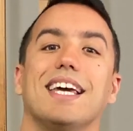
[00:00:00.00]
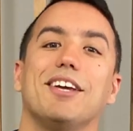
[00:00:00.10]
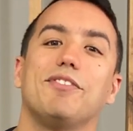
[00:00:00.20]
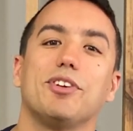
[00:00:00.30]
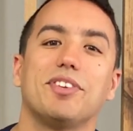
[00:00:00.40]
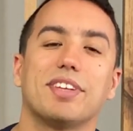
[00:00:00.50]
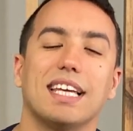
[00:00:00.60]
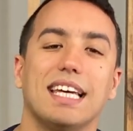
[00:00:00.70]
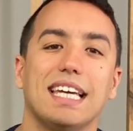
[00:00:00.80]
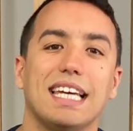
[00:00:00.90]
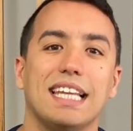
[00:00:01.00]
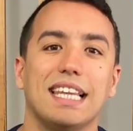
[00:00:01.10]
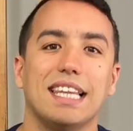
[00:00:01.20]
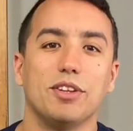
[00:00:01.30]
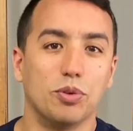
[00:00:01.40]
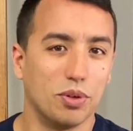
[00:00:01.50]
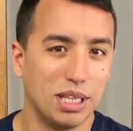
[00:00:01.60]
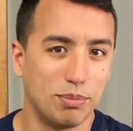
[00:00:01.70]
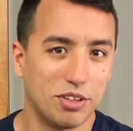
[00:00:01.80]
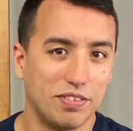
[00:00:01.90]
If you stay in the
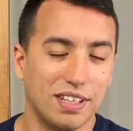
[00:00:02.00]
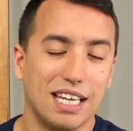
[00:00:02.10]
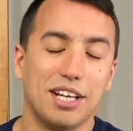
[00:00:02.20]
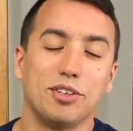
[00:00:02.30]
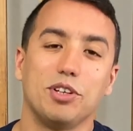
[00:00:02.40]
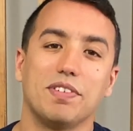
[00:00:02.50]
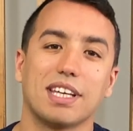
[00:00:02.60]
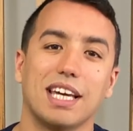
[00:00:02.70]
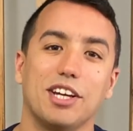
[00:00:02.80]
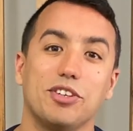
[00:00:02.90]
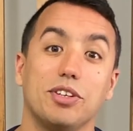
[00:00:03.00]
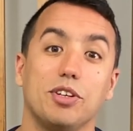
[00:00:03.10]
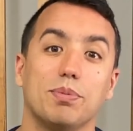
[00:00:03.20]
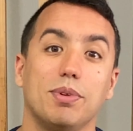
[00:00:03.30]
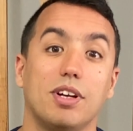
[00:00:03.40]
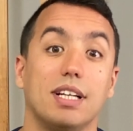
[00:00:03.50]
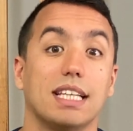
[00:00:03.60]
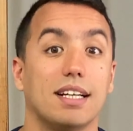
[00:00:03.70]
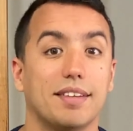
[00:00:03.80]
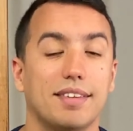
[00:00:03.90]
northern hemisphere and you vacation your
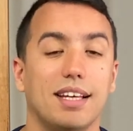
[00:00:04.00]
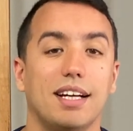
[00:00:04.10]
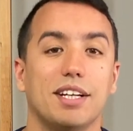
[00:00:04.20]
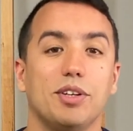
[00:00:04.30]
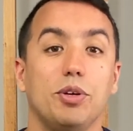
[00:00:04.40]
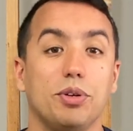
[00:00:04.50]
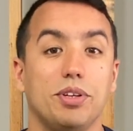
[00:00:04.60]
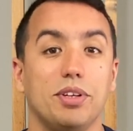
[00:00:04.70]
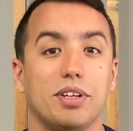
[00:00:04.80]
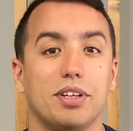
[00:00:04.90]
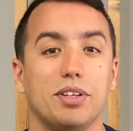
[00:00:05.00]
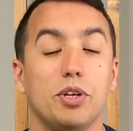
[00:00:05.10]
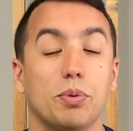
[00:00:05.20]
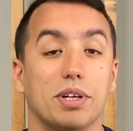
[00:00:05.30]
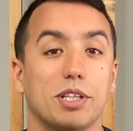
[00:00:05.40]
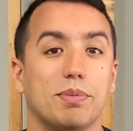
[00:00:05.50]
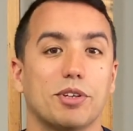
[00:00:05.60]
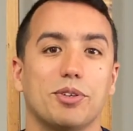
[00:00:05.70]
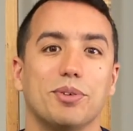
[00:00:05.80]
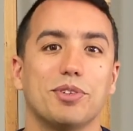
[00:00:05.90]
plant outside, you want to
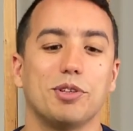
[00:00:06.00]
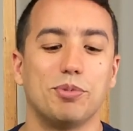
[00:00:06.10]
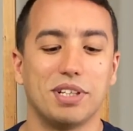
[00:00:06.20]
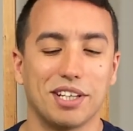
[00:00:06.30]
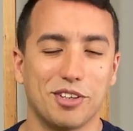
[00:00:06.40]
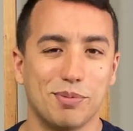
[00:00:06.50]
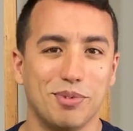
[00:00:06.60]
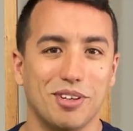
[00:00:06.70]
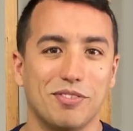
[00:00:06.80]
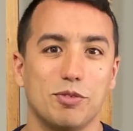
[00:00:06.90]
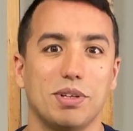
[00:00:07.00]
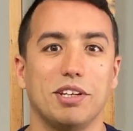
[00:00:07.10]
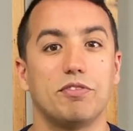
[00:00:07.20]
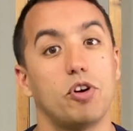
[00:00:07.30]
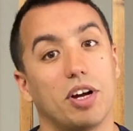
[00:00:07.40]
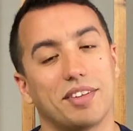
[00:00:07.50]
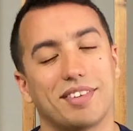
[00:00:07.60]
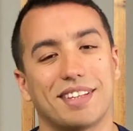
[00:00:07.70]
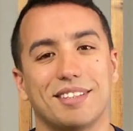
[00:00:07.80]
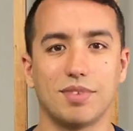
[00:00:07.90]
make sure to protect your plant from any
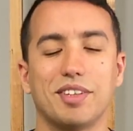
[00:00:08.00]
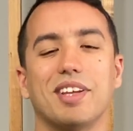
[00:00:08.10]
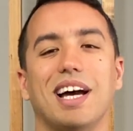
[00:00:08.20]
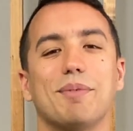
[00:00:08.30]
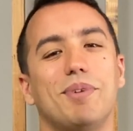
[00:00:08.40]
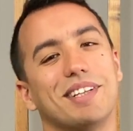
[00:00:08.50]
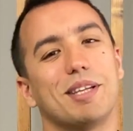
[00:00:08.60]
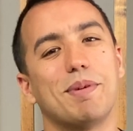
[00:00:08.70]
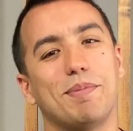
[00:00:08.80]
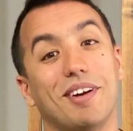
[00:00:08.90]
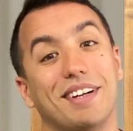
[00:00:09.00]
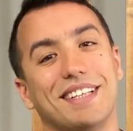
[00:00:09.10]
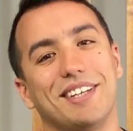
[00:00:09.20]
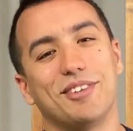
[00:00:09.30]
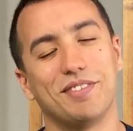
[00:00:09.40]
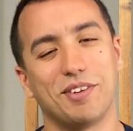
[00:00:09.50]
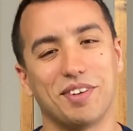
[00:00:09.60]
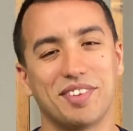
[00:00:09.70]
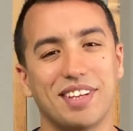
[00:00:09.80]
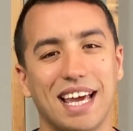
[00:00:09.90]
frost. So I potted my plant into a
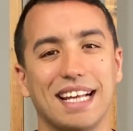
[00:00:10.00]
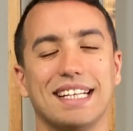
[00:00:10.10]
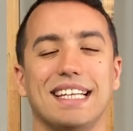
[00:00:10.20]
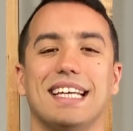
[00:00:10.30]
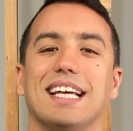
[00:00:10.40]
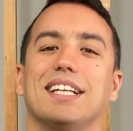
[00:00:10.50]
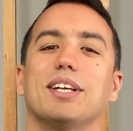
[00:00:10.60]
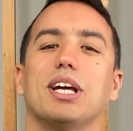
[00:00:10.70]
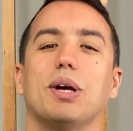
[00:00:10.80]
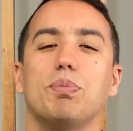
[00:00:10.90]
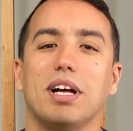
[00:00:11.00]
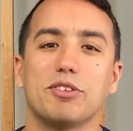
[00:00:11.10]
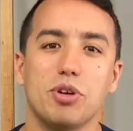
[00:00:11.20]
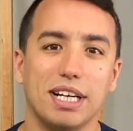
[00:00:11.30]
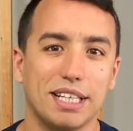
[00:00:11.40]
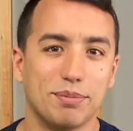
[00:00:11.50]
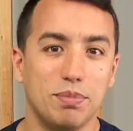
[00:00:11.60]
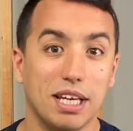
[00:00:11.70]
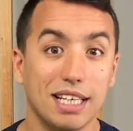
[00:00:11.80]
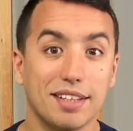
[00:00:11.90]
very sandy and
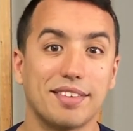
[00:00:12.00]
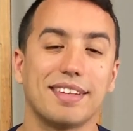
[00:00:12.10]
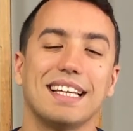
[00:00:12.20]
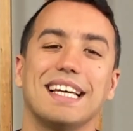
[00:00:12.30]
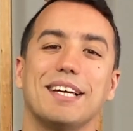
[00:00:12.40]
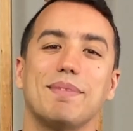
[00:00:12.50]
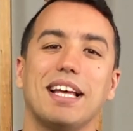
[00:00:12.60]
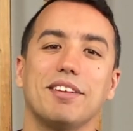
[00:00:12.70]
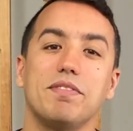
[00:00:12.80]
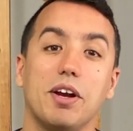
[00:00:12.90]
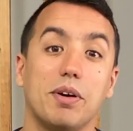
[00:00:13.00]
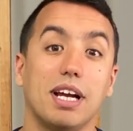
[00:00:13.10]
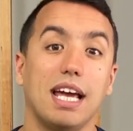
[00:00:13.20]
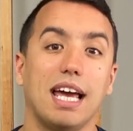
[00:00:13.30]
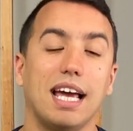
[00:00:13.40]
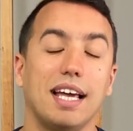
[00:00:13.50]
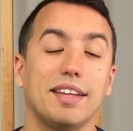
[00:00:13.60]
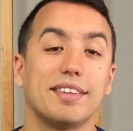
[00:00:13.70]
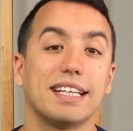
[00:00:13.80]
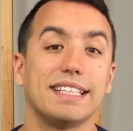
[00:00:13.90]
well-draining mix. Aloe vera
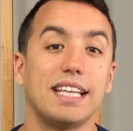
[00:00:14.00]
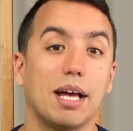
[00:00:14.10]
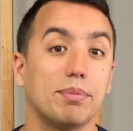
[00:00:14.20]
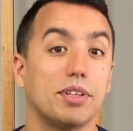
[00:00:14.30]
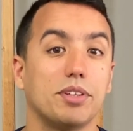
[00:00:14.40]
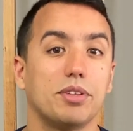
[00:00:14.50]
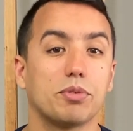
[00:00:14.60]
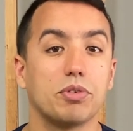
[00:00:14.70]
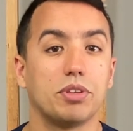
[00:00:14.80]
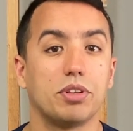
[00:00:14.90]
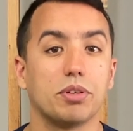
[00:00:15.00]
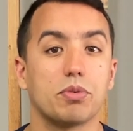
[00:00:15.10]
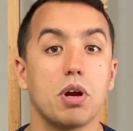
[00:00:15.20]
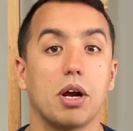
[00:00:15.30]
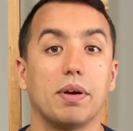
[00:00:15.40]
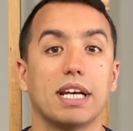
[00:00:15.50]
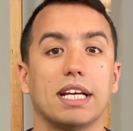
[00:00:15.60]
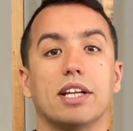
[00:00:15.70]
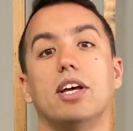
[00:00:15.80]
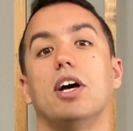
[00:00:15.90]
has adapted to growing
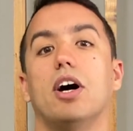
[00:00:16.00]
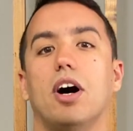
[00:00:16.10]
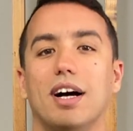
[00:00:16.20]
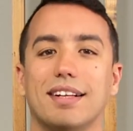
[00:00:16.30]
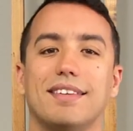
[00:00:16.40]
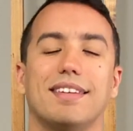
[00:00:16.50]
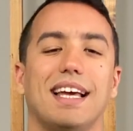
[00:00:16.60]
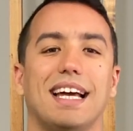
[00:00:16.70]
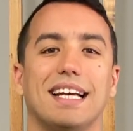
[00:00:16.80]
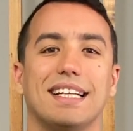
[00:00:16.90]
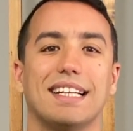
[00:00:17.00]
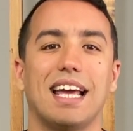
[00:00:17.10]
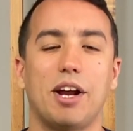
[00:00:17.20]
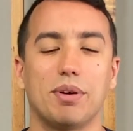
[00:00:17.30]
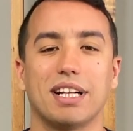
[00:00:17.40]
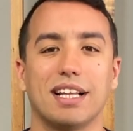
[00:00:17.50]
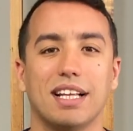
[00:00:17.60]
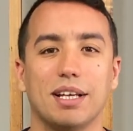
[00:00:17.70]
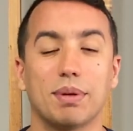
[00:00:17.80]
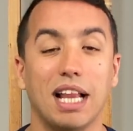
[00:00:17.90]
in hot and arid
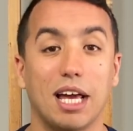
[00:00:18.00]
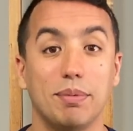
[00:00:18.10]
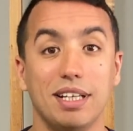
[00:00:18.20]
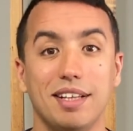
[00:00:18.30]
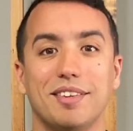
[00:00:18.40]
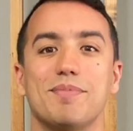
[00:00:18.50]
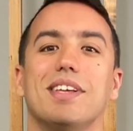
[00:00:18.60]
climates.